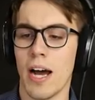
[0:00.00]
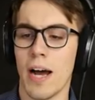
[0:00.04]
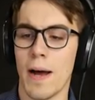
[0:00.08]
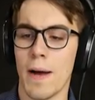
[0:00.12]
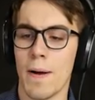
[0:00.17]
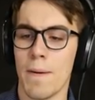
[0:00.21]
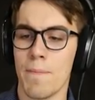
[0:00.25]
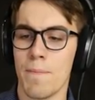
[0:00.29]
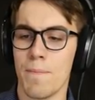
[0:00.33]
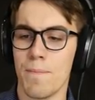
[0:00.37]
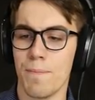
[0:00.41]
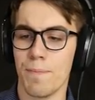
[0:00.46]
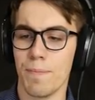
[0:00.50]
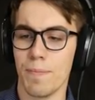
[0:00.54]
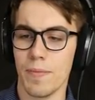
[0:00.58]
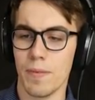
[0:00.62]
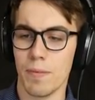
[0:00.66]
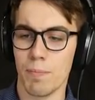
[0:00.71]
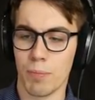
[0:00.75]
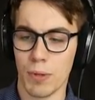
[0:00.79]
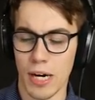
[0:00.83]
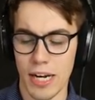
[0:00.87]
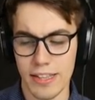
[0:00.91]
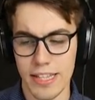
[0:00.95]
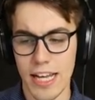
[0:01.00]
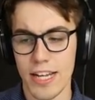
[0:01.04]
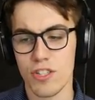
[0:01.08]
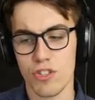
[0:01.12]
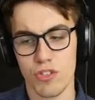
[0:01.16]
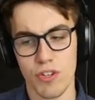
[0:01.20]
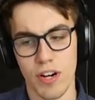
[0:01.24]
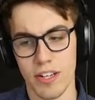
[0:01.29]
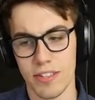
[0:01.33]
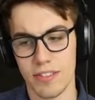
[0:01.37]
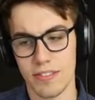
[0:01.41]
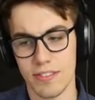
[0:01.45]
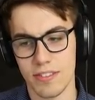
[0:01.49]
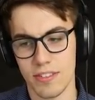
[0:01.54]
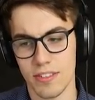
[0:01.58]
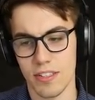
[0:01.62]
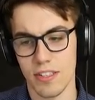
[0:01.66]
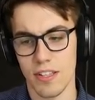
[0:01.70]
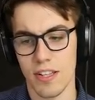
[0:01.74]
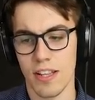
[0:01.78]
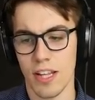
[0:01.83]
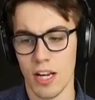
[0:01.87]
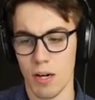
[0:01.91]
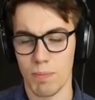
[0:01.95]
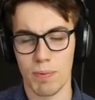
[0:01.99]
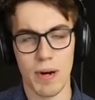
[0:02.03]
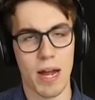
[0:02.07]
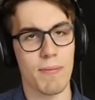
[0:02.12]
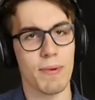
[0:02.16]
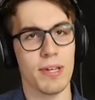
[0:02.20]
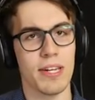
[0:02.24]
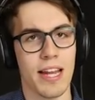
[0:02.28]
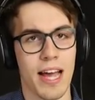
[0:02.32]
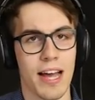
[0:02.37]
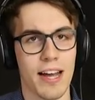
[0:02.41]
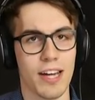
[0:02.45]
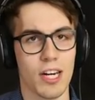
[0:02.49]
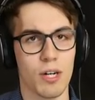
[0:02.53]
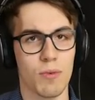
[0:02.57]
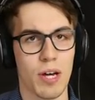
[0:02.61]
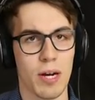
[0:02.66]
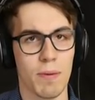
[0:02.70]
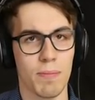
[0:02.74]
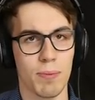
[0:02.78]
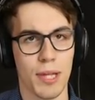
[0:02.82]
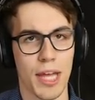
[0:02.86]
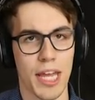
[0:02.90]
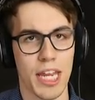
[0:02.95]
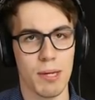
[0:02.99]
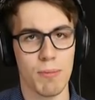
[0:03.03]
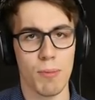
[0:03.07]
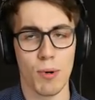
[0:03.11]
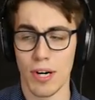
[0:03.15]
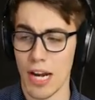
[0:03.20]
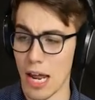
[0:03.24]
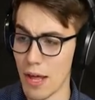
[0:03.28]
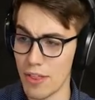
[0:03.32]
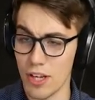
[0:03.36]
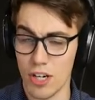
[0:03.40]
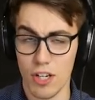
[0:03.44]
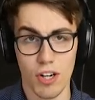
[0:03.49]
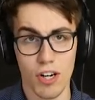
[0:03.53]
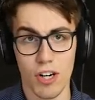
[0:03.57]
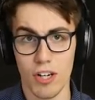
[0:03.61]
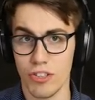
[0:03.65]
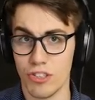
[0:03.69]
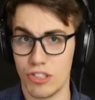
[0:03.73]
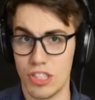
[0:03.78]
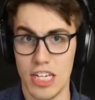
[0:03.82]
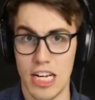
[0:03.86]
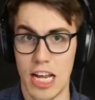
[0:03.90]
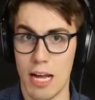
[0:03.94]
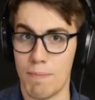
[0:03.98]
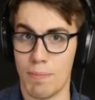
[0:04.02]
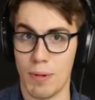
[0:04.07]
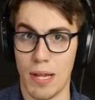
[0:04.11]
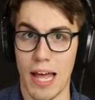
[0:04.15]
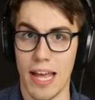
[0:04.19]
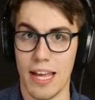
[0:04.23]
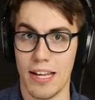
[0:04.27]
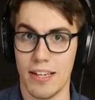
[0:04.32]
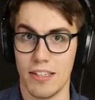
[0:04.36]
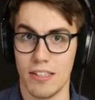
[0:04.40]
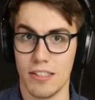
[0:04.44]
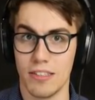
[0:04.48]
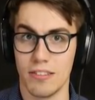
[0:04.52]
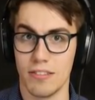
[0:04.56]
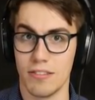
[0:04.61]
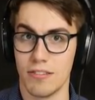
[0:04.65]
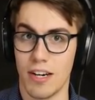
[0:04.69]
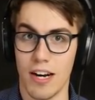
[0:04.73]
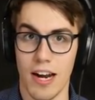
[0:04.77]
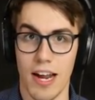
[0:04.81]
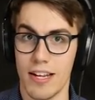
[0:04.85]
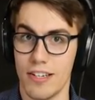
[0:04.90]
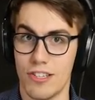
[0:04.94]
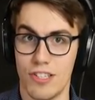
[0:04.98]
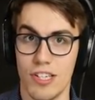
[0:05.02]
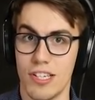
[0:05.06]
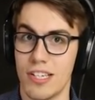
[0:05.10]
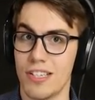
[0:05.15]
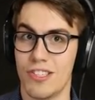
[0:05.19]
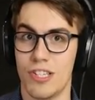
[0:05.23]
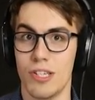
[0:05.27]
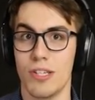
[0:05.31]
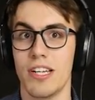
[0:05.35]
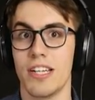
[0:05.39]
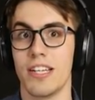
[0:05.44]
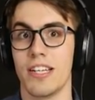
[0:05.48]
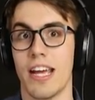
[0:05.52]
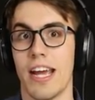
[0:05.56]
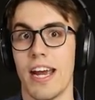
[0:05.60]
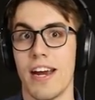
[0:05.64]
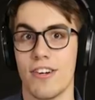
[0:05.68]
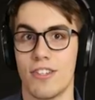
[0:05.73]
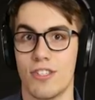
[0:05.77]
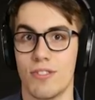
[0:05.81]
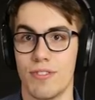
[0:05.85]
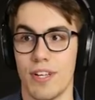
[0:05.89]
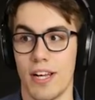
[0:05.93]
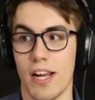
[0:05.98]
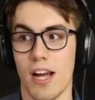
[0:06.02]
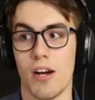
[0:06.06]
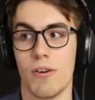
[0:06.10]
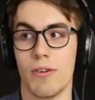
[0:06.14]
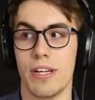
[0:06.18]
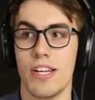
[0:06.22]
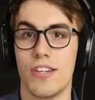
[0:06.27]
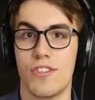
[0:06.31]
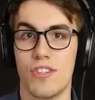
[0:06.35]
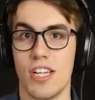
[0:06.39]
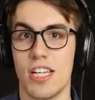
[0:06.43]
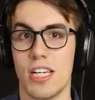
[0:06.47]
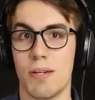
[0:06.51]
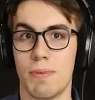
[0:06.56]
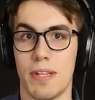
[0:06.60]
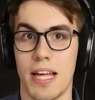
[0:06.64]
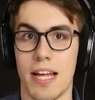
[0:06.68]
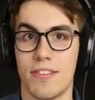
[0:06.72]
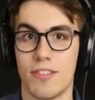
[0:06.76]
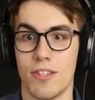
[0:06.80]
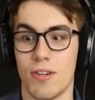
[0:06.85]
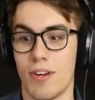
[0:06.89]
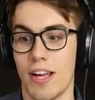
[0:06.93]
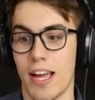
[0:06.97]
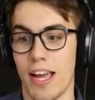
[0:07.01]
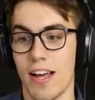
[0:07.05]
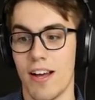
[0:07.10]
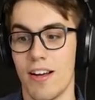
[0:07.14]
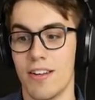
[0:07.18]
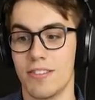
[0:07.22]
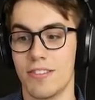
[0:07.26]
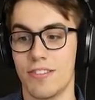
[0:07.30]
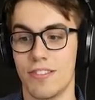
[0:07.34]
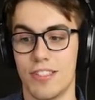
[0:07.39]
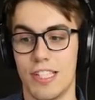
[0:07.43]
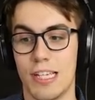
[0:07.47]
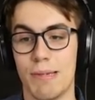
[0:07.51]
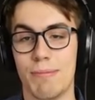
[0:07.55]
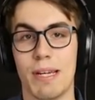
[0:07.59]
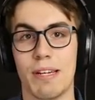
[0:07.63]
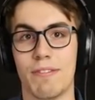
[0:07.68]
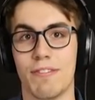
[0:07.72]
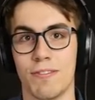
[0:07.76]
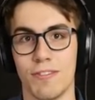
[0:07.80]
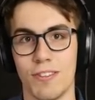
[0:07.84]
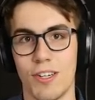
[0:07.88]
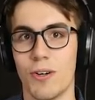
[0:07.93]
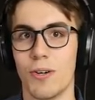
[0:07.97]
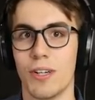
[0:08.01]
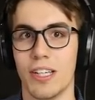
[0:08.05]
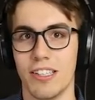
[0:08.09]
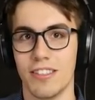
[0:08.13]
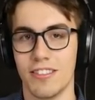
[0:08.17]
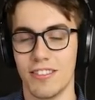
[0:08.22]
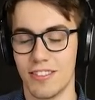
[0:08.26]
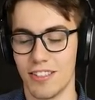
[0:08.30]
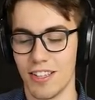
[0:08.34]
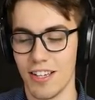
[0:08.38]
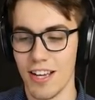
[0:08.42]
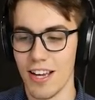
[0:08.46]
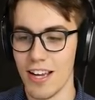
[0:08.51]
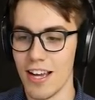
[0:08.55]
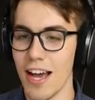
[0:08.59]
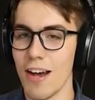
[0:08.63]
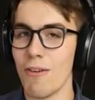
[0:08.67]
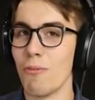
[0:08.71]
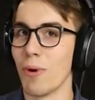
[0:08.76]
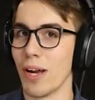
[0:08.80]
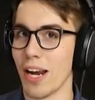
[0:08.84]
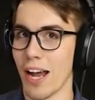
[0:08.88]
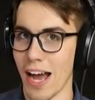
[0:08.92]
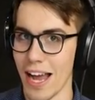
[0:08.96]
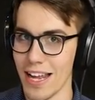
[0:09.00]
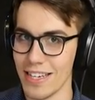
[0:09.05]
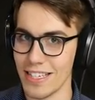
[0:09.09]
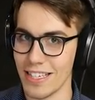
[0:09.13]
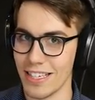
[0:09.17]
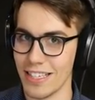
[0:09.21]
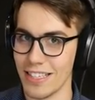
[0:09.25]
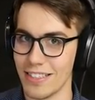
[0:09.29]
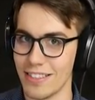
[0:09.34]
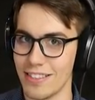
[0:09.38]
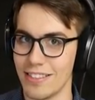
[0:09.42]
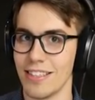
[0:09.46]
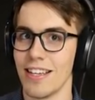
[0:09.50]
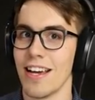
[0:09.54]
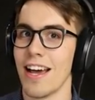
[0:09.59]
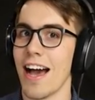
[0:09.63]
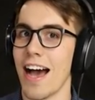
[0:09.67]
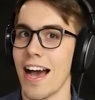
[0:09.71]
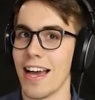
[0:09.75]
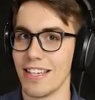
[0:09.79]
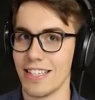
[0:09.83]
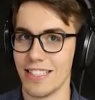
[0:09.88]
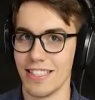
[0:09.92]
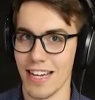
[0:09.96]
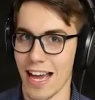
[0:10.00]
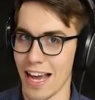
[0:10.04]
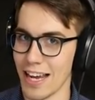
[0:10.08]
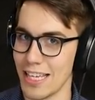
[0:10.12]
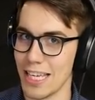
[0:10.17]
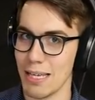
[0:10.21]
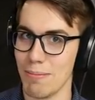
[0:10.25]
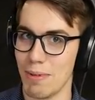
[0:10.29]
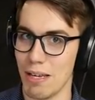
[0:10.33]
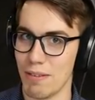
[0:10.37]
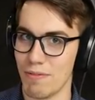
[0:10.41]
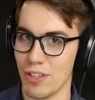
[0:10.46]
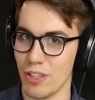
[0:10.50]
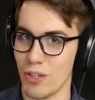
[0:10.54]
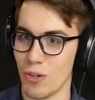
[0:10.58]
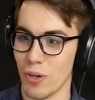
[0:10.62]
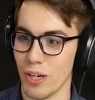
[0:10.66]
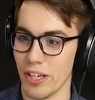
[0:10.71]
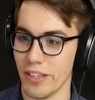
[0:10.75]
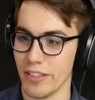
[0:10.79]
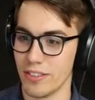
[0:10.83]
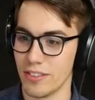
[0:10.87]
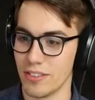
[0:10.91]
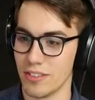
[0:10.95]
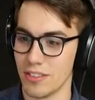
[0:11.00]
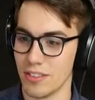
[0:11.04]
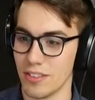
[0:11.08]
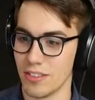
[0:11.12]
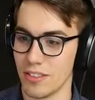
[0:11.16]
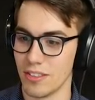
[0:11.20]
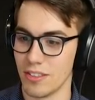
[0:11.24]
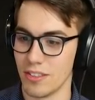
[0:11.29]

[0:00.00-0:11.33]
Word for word: um, break that trust, they're probably not going to want to play anymore. Now, the girl, she kept playing. All right, she, she didn't care. She was like, oh, he cheated, but that's okay. I'll just keep giving him coins. When I did it, I did not keep giving coins.